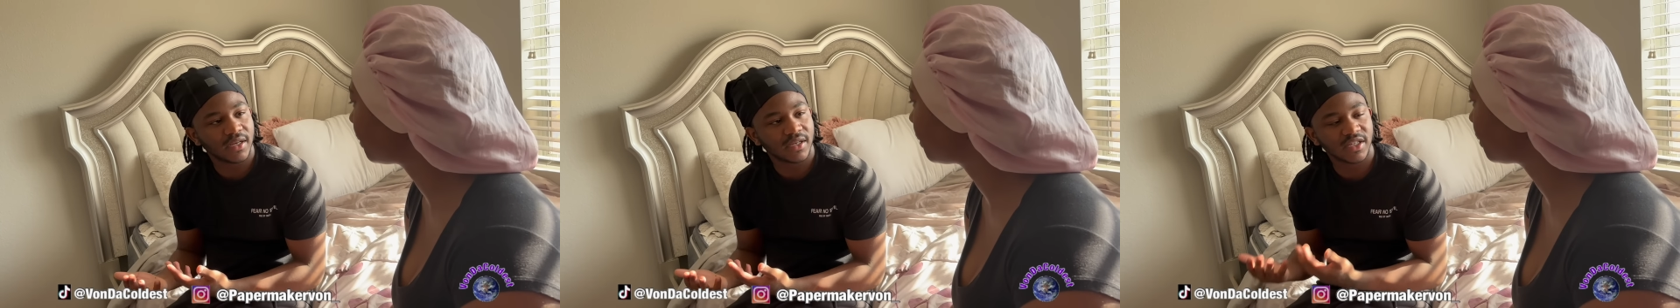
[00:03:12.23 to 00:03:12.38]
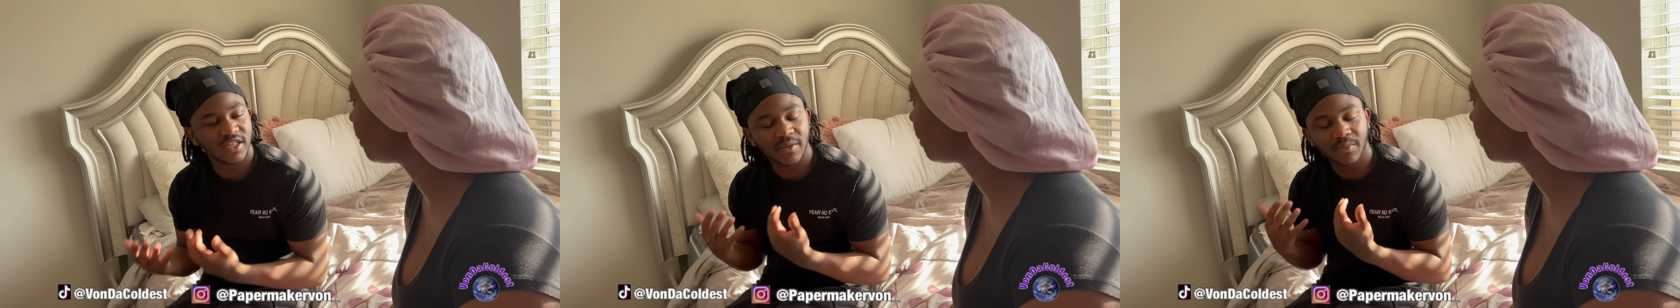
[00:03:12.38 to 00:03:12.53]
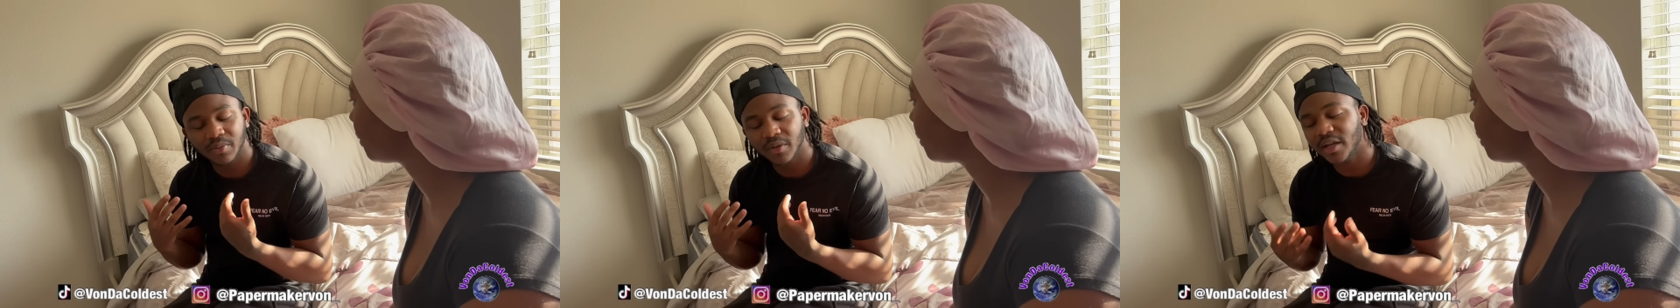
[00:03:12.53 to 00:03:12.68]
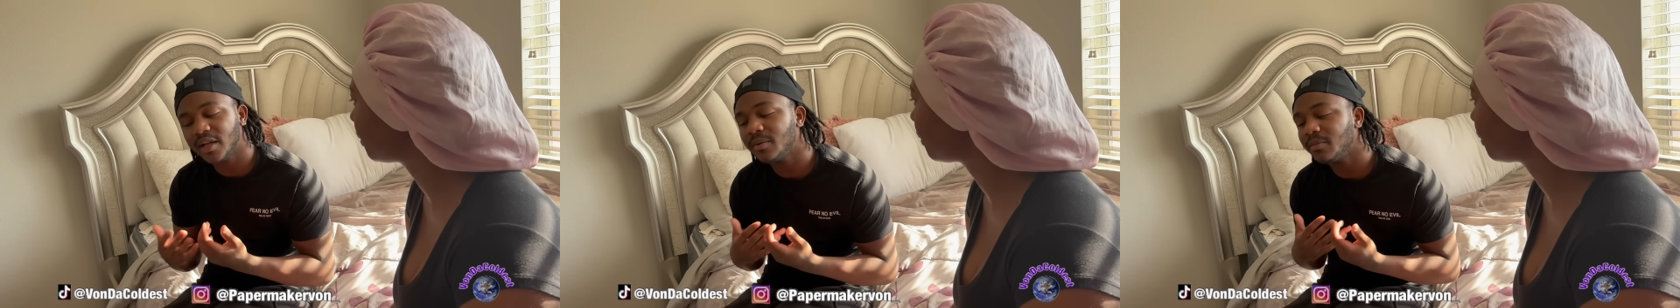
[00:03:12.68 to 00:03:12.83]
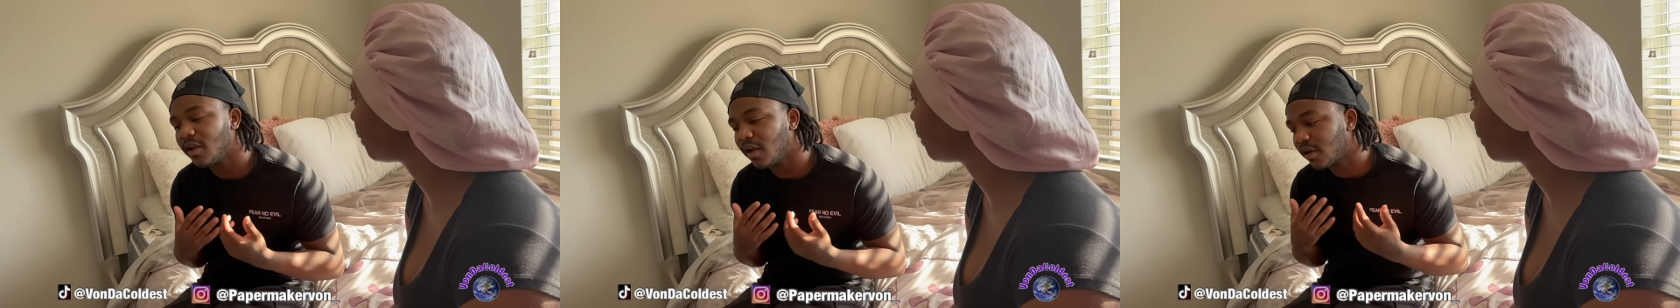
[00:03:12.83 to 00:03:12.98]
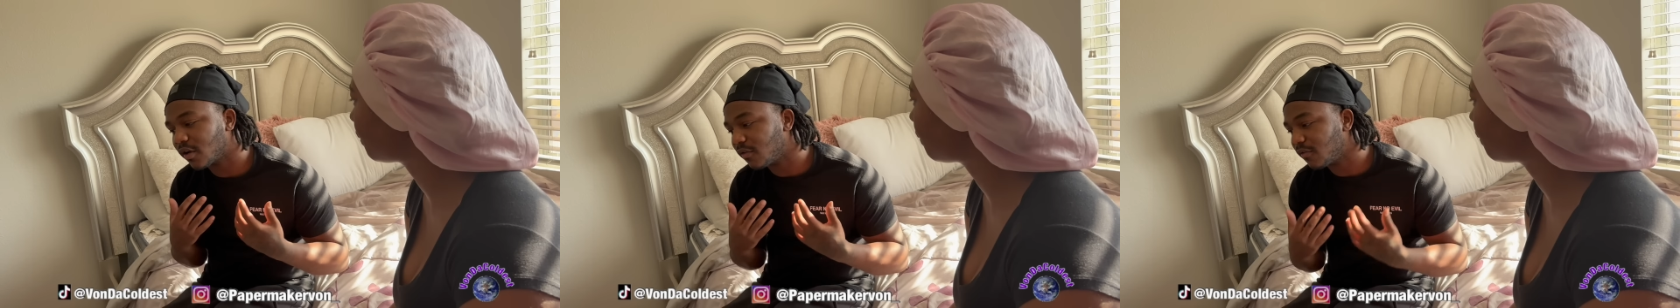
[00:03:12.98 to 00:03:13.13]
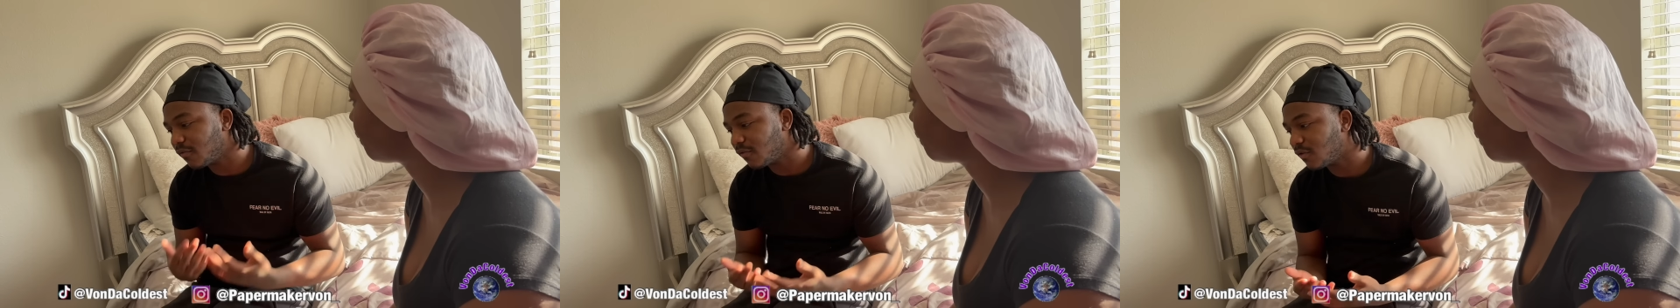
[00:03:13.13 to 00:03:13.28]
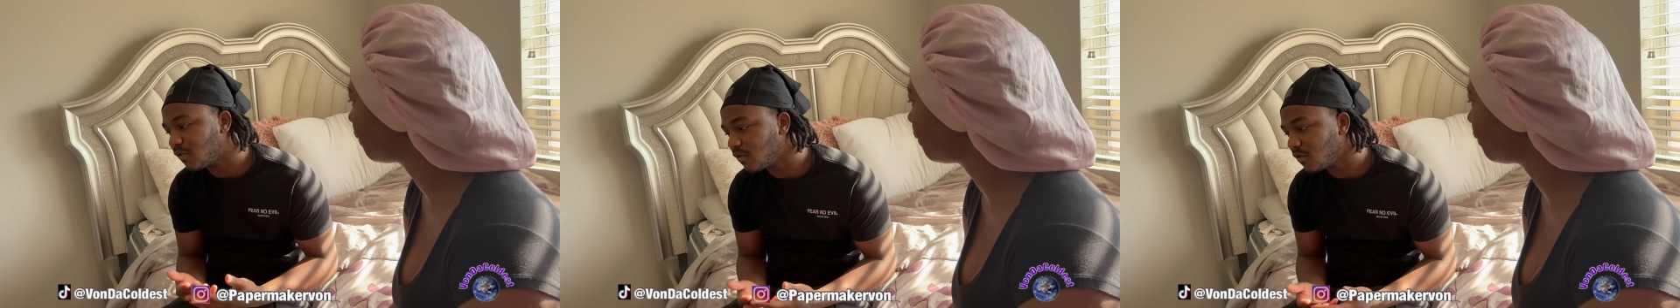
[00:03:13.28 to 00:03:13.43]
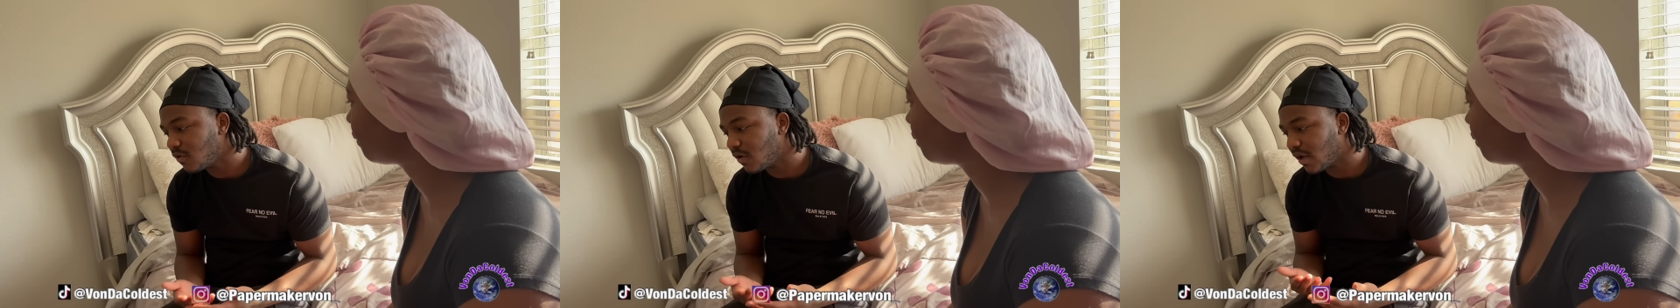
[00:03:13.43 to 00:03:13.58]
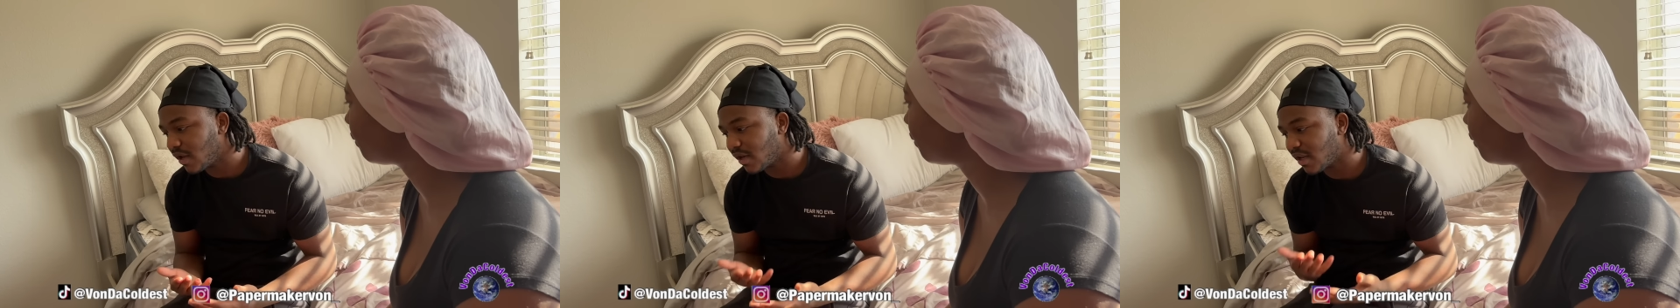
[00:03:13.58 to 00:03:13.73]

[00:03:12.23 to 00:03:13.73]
she play him like a fool, and